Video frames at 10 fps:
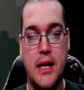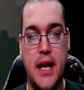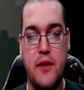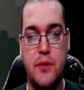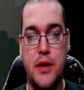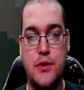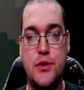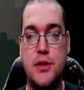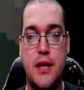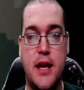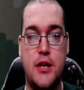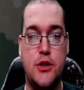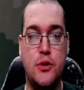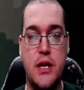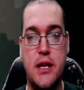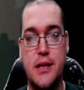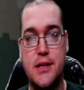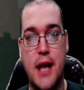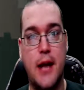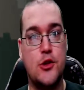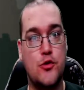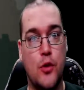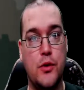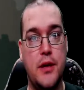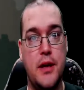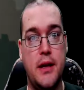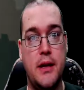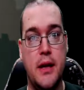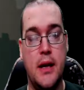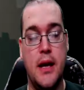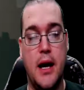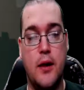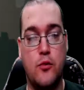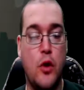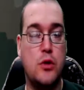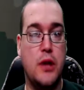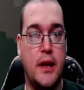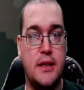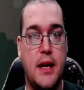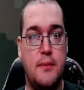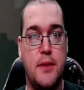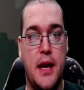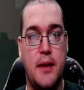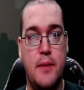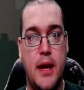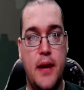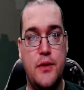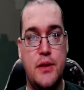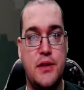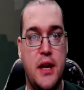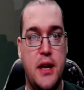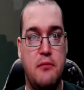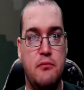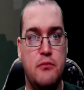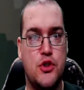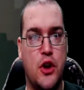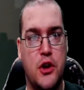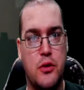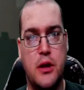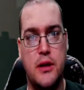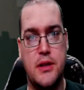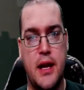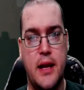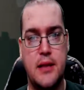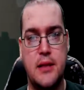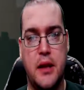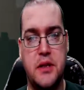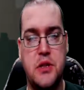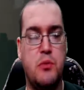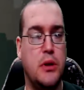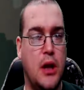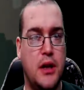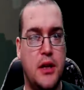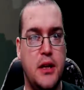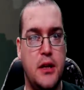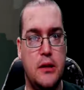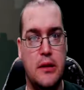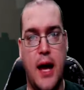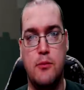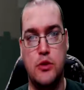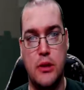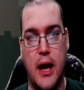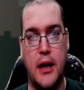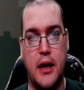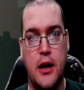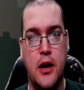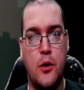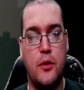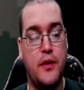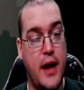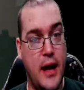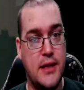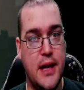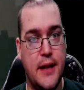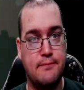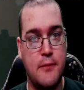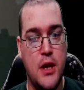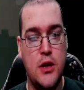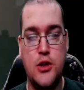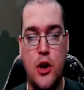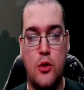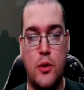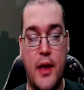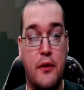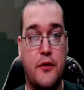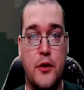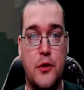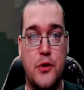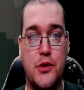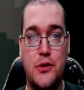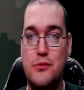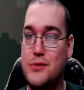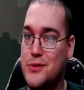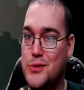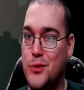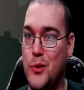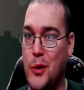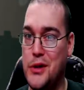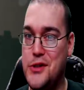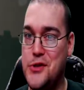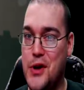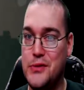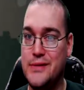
Caveblazers is a 2D side-scrolling roguelike type game in the same genre, say, as like Spelunky, La Mulana, or Vagante. So, without further ado, roll intro.